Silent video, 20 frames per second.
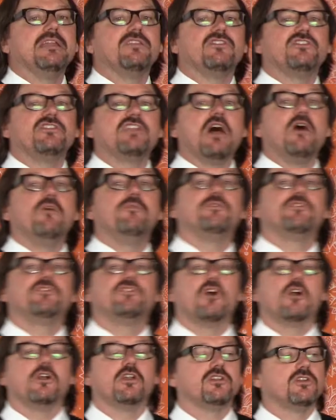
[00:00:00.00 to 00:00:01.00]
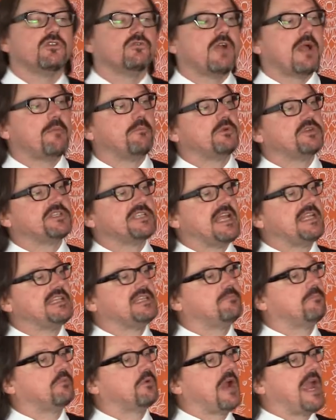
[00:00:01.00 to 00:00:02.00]
itself started to represent
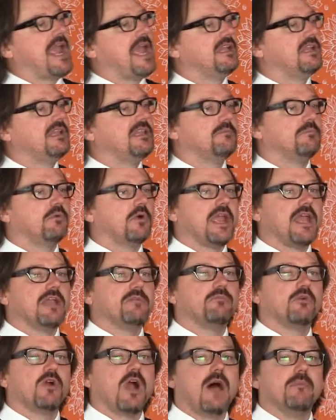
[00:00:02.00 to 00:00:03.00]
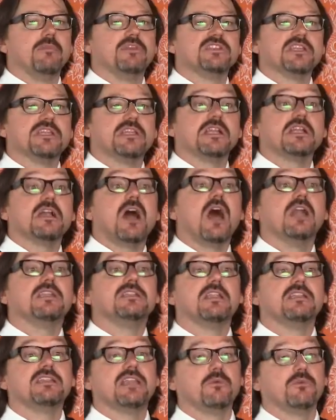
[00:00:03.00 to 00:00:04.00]
the brand and the brand promise in the
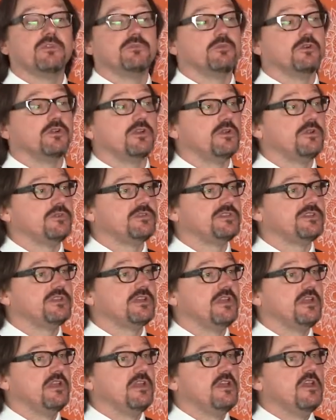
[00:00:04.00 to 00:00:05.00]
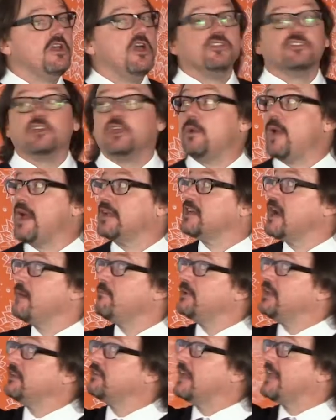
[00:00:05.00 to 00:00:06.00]
content that was produced. So you had
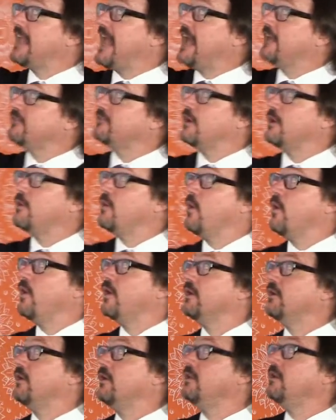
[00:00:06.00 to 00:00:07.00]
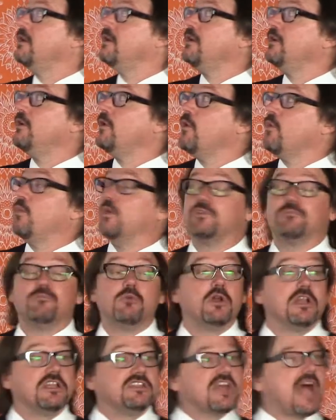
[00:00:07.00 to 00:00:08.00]
companies like Esso Oil, which
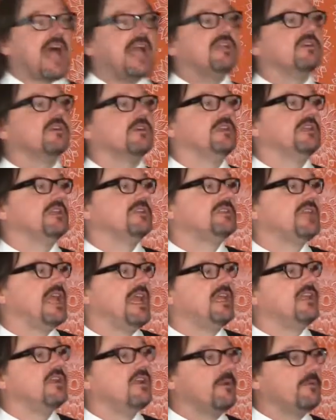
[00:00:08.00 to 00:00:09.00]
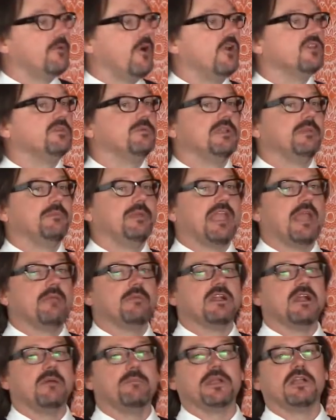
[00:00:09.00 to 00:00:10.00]
put a tiger in your tank. It ultimately became a
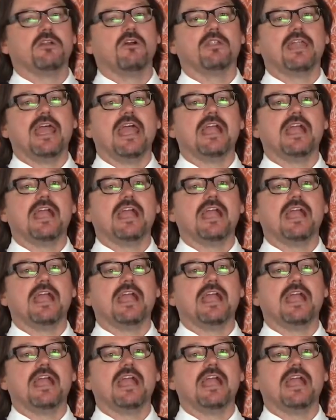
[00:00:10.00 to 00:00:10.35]
company called